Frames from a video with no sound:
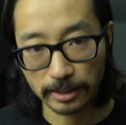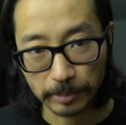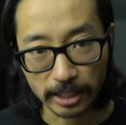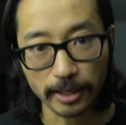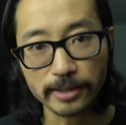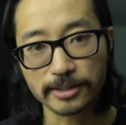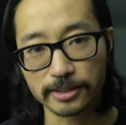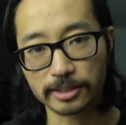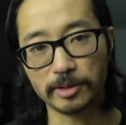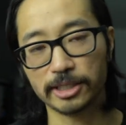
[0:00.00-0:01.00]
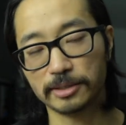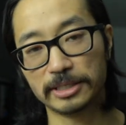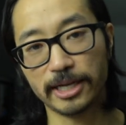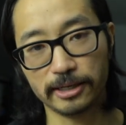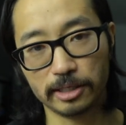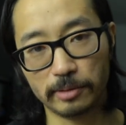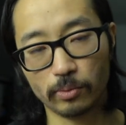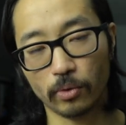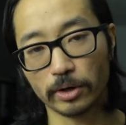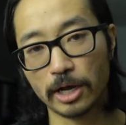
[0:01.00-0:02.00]
because it's something that's intended to be
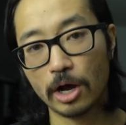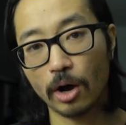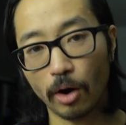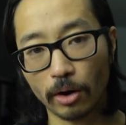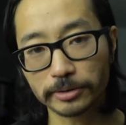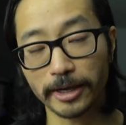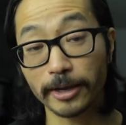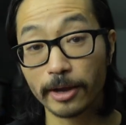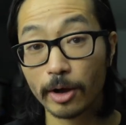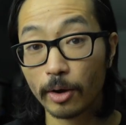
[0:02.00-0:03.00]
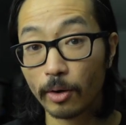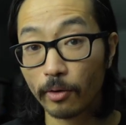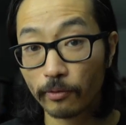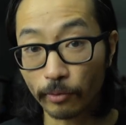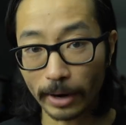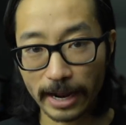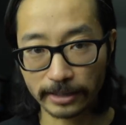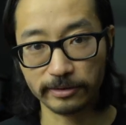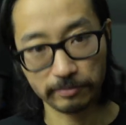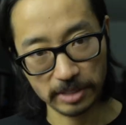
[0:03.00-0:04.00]
worn all day for
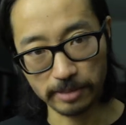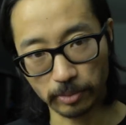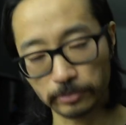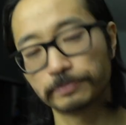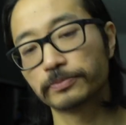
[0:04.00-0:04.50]
active people.